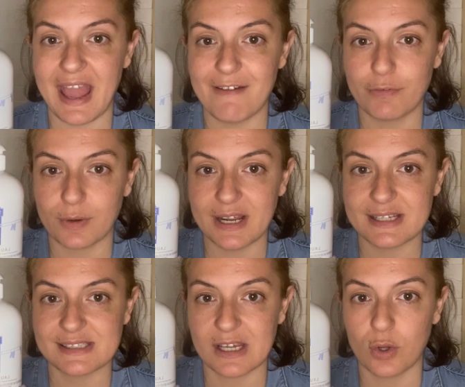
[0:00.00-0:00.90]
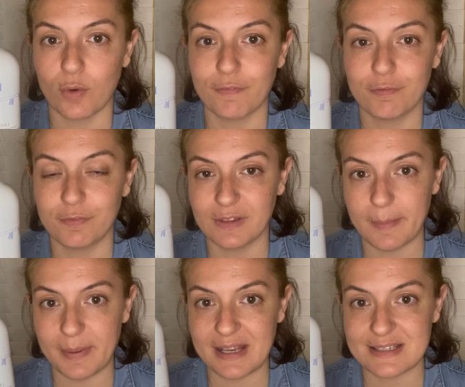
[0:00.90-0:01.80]
every single
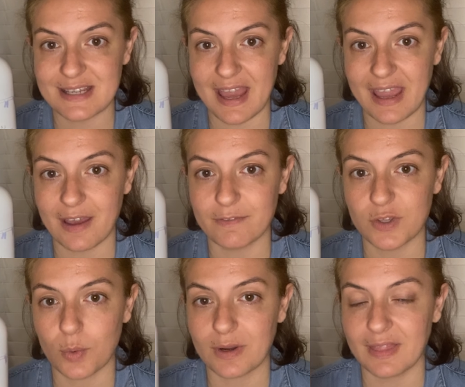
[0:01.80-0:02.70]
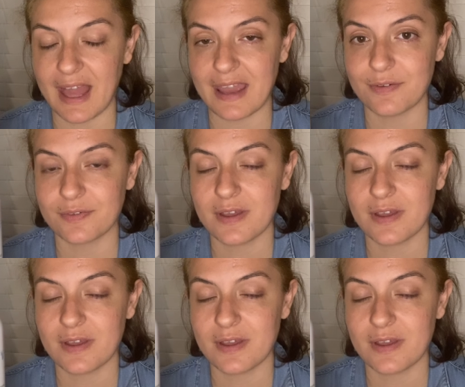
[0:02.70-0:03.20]
flipping day of your life,